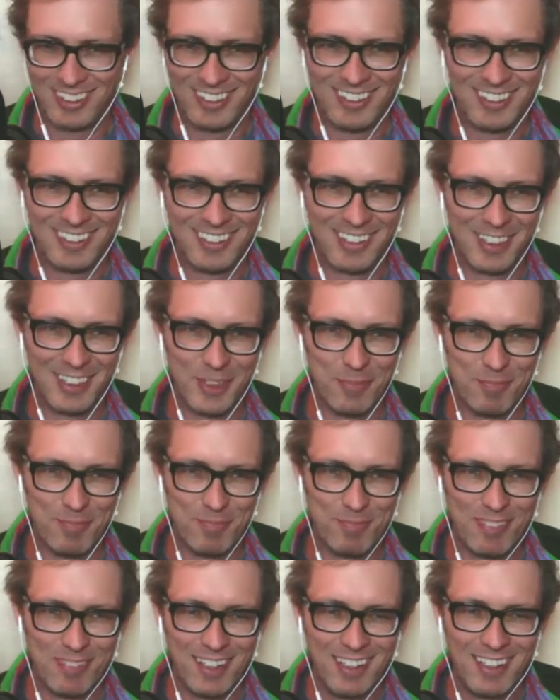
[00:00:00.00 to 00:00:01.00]
And
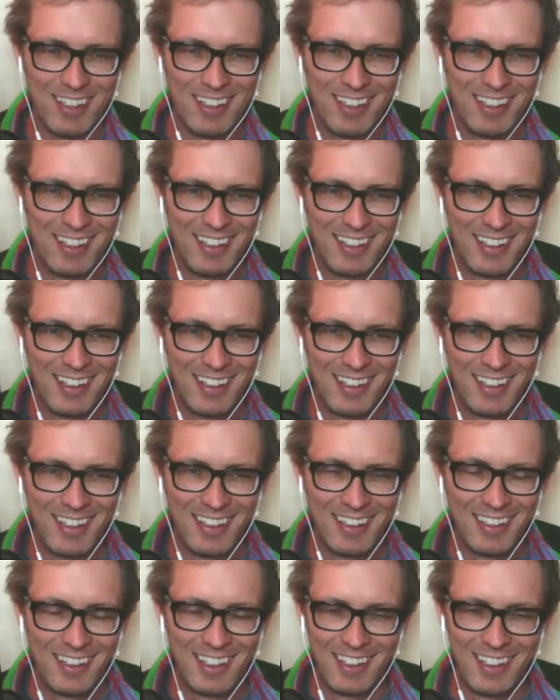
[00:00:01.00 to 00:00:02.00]

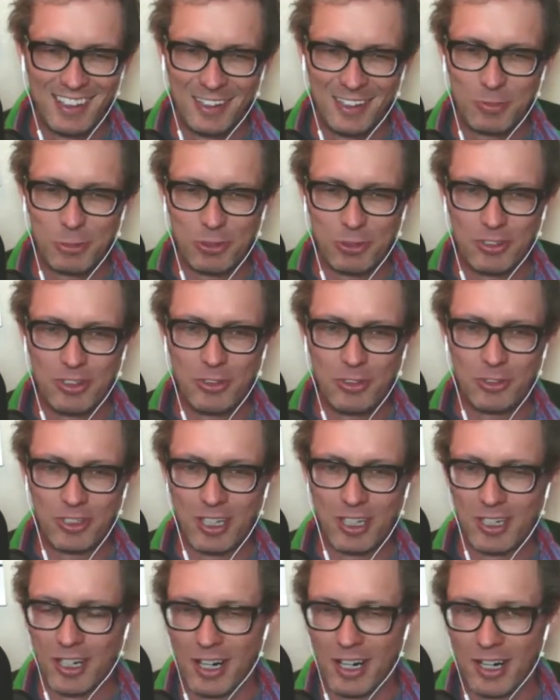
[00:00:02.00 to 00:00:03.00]
this procedure is how
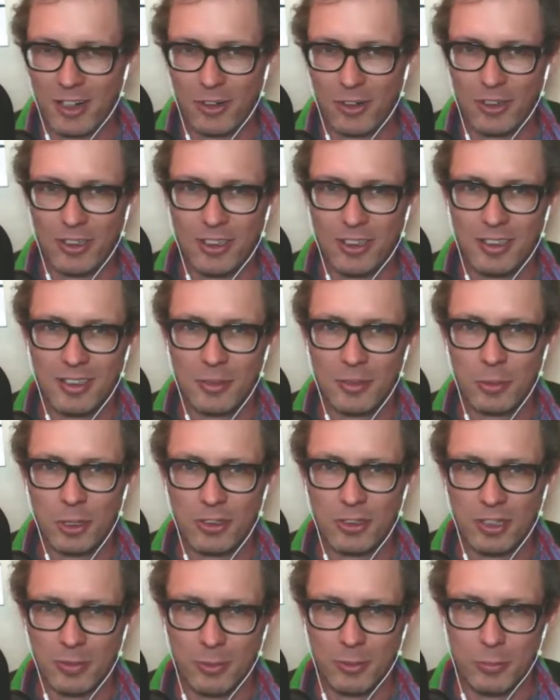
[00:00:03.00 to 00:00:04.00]
to hire a
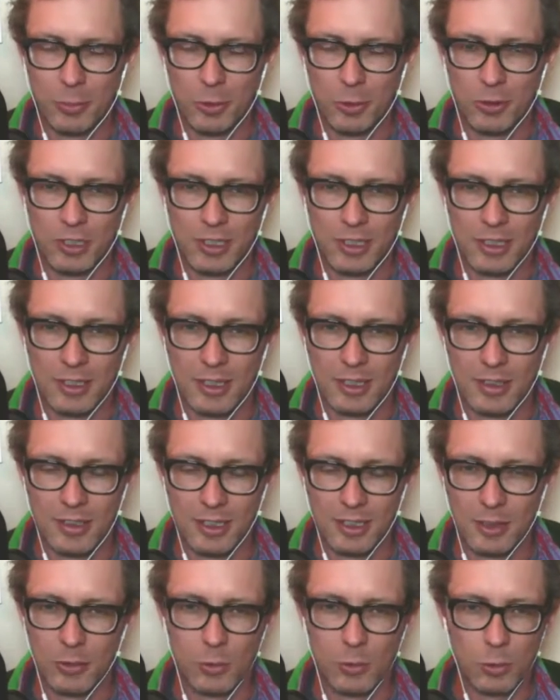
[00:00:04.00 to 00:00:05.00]
part-time employee. I think it
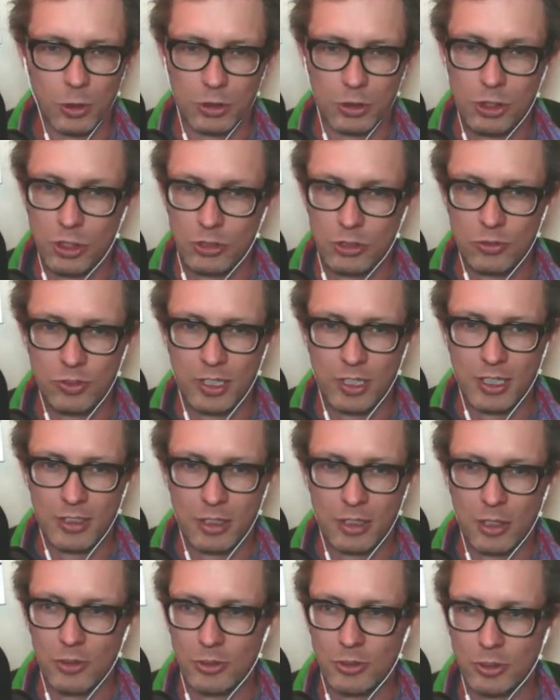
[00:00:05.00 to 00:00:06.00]
would work just fine
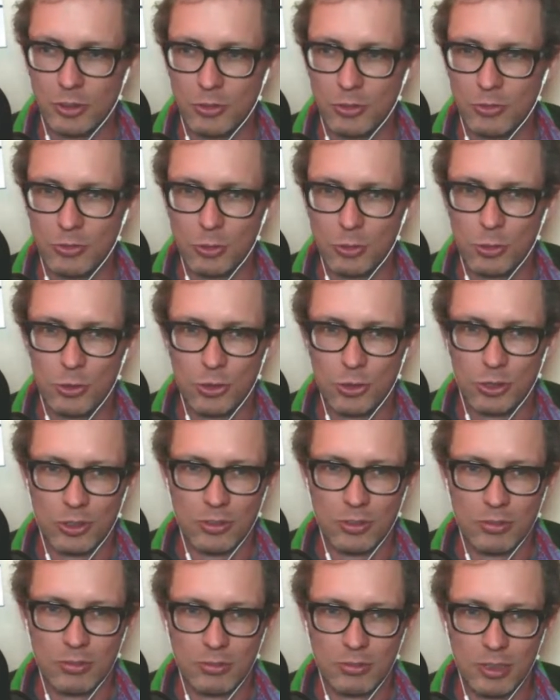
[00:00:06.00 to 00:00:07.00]
also for,
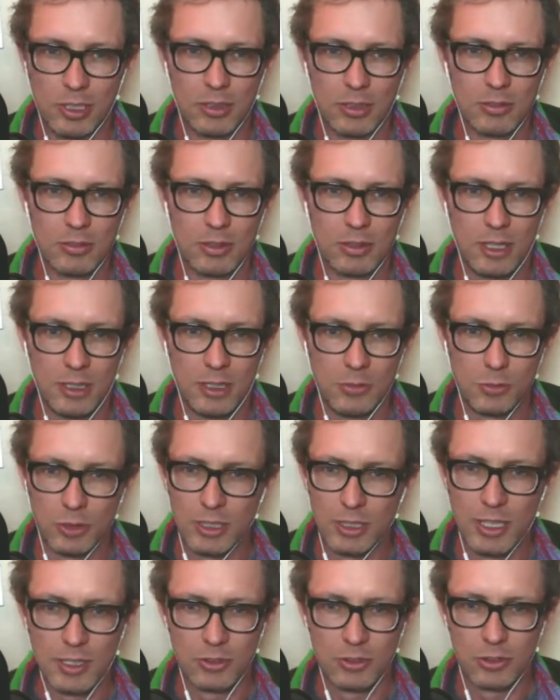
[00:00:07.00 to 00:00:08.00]
you know, a
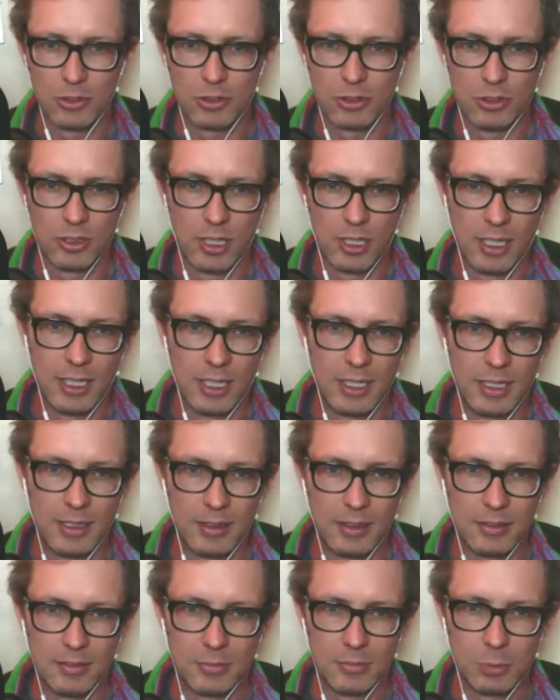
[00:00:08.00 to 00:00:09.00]
freelancer, a
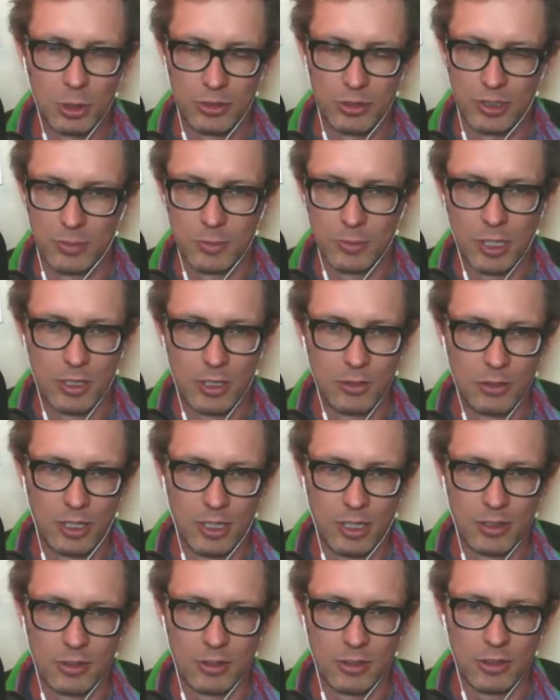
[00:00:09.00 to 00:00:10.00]
part-time
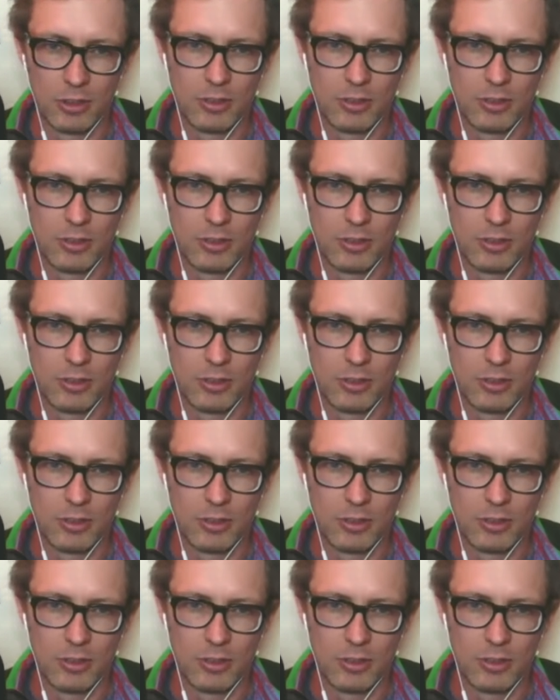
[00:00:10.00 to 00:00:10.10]
contractor.